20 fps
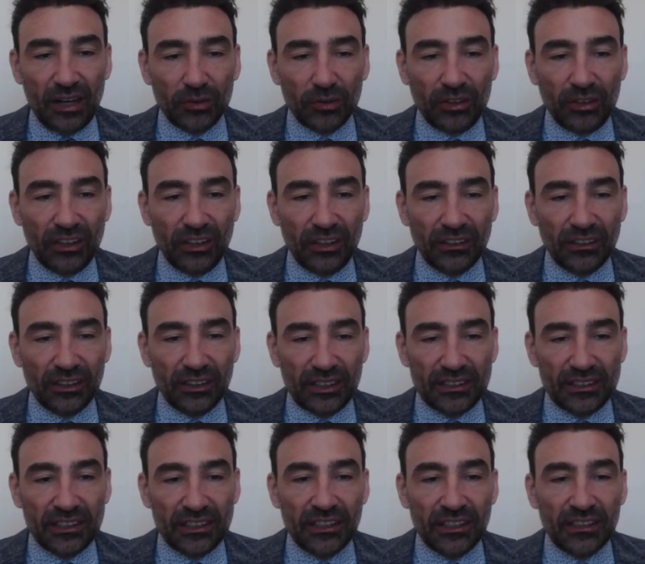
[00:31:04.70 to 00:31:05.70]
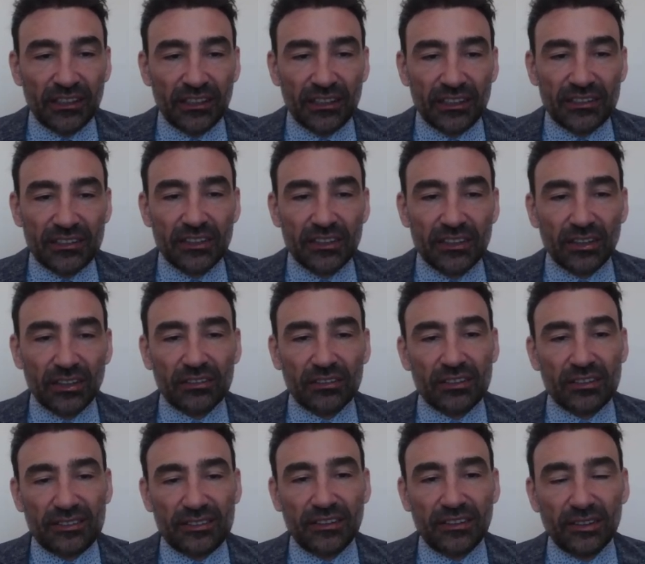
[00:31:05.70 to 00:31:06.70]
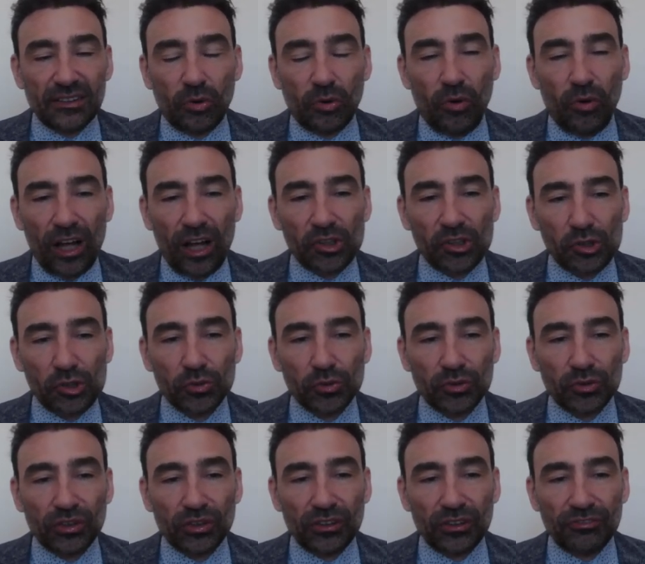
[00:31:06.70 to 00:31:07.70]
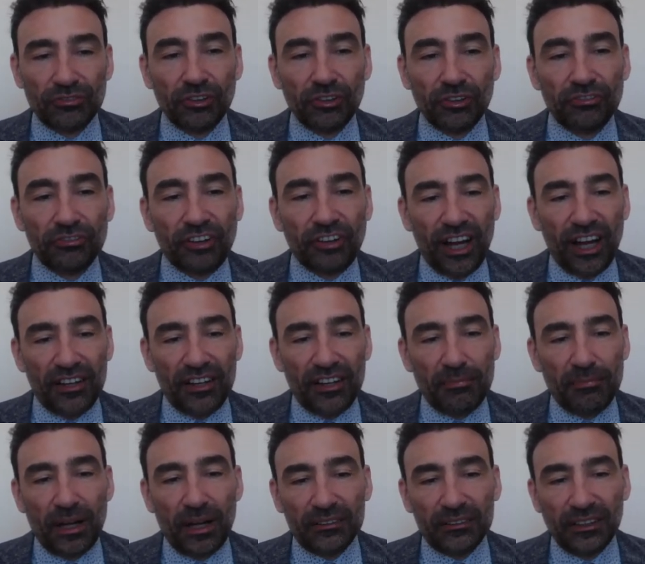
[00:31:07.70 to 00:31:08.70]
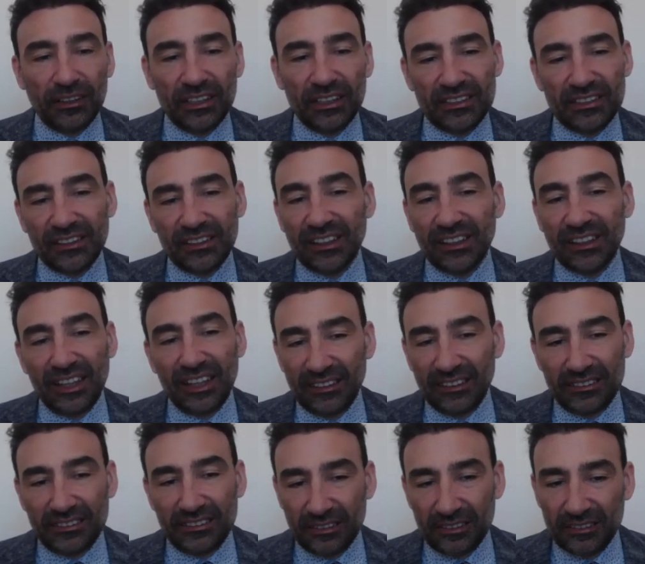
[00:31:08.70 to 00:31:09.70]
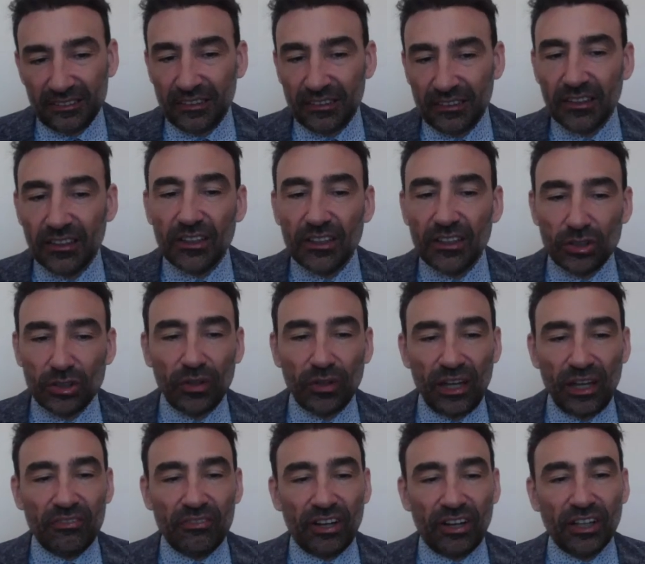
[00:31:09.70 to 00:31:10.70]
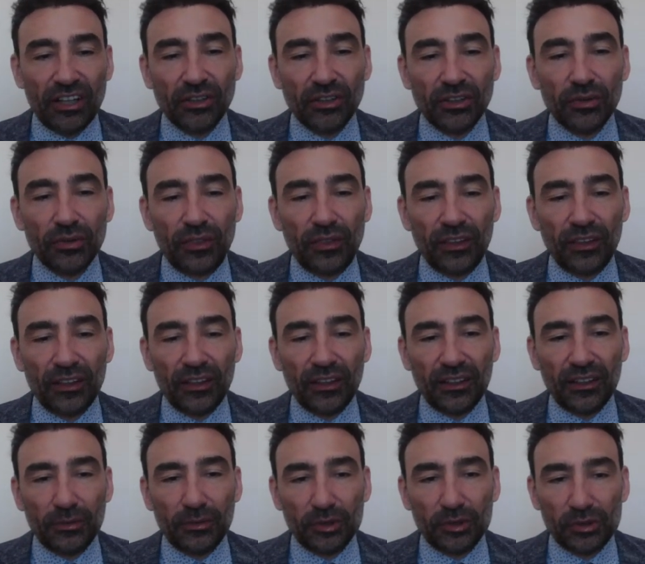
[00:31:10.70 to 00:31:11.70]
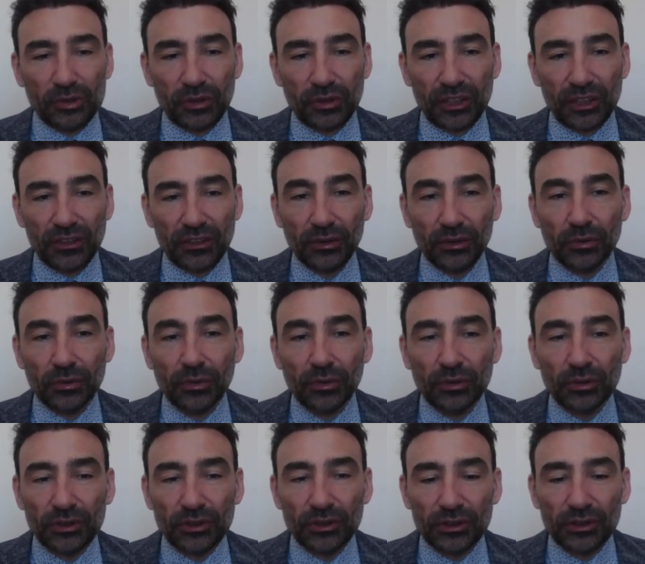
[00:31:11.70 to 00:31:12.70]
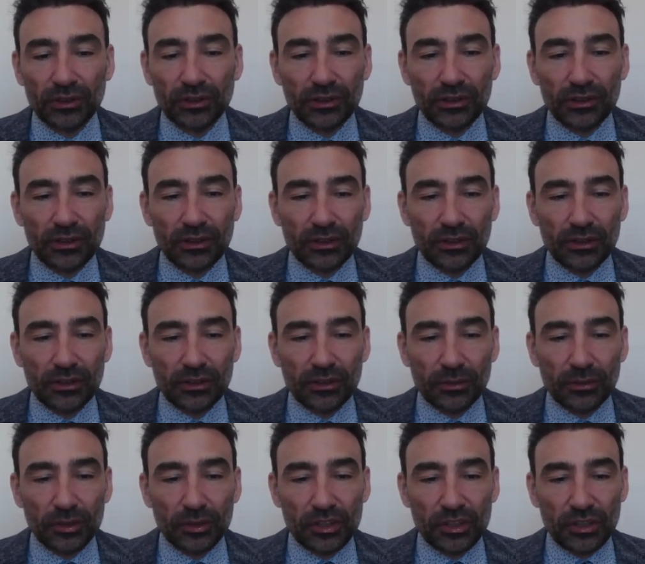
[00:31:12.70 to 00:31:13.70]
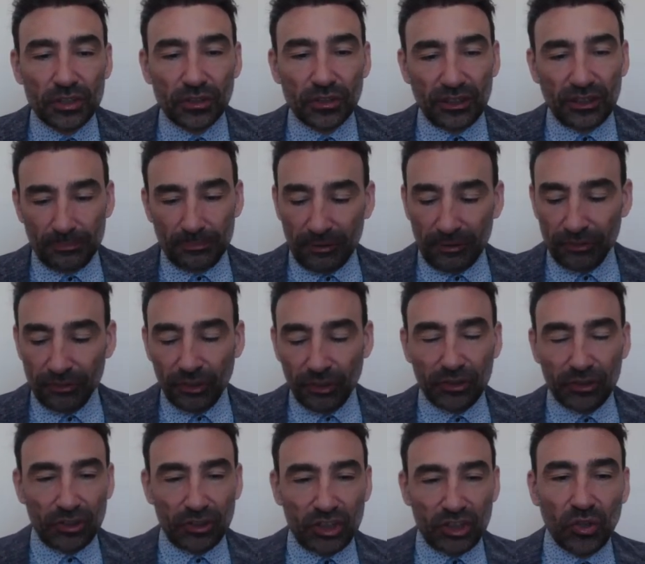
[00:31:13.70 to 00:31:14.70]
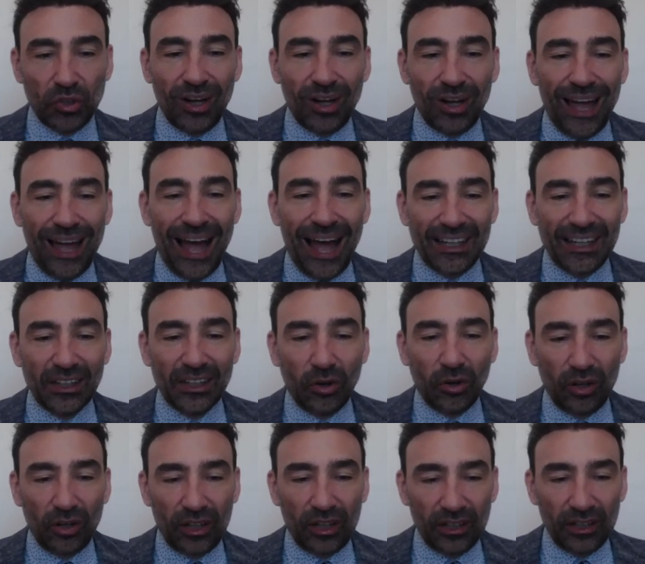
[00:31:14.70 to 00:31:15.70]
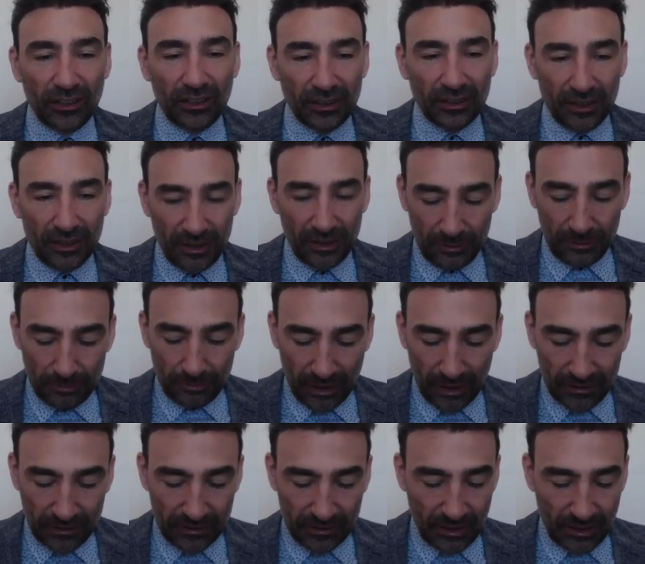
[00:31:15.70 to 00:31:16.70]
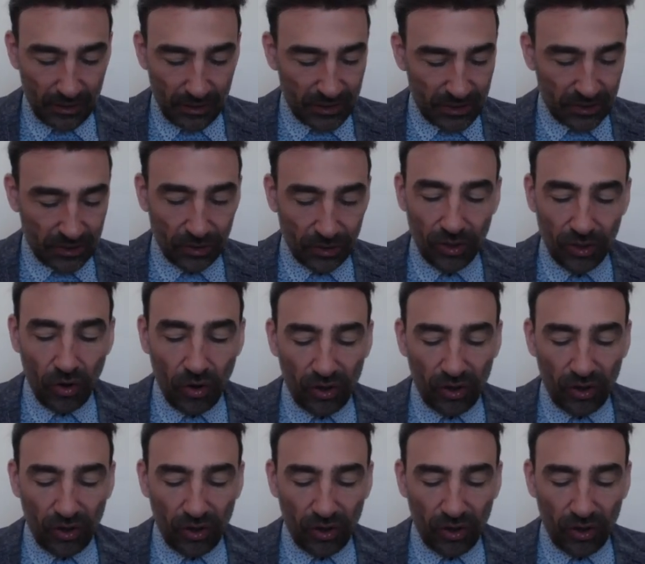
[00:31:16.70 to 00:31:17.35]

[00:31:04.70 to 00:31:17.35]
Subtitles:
index, it's not 0, 1, 2, 3, 4, 5, but it's a date. So we have a new thing which we can do, which is called, before it was called ilock, but now it's called lock.